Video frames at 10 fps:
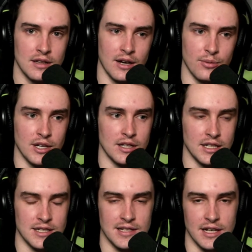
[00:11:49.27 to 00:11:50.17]
only
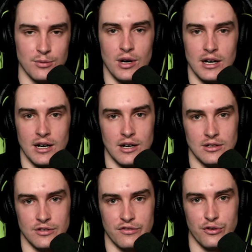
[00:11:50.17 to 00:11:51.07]
conceded 1
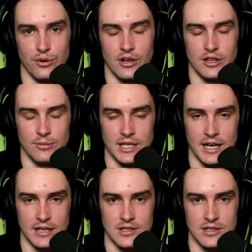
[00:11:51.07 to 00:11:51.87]
goal and 4-0'd them again.